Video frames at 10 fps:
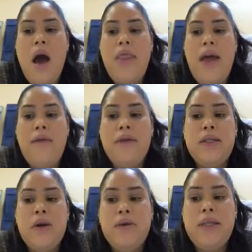that
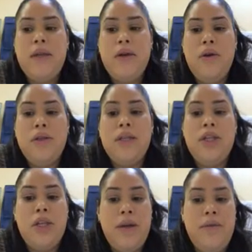results in learners
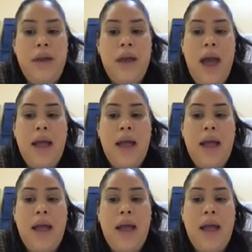achieving